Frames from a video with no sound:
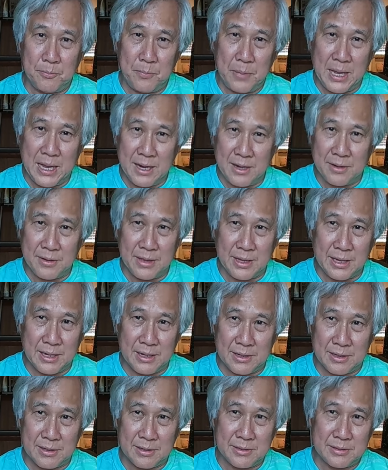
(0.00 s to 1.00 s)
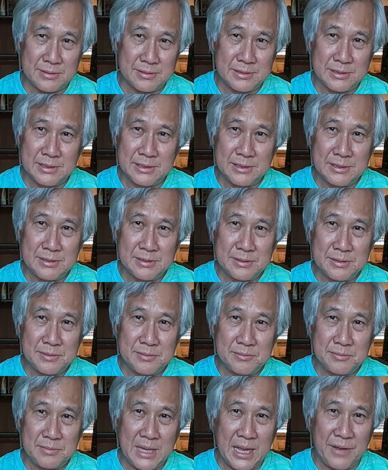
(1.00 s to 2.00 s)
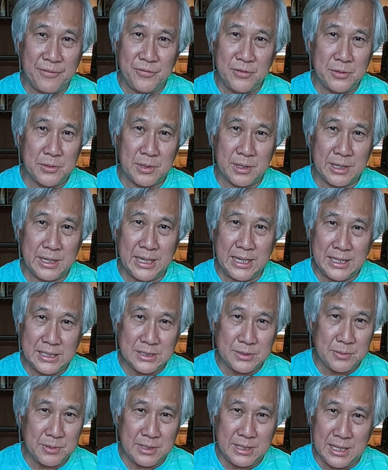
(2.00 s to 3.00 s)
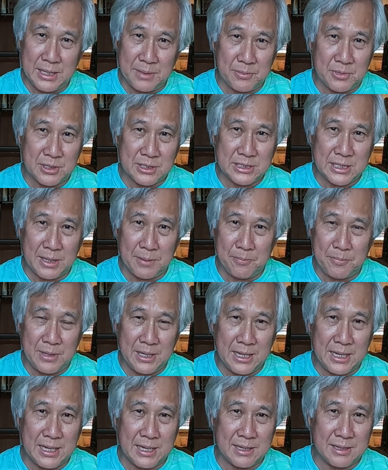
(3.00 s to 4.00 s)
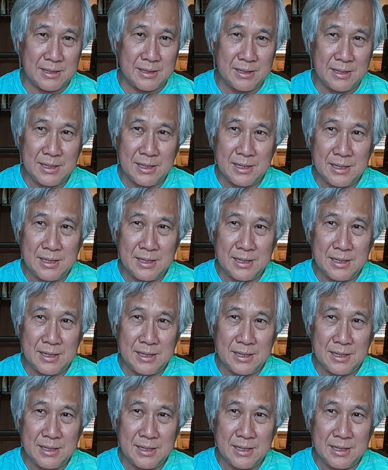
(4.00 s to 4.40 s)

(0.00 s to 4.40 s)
pair their nephew or niece with them or something, and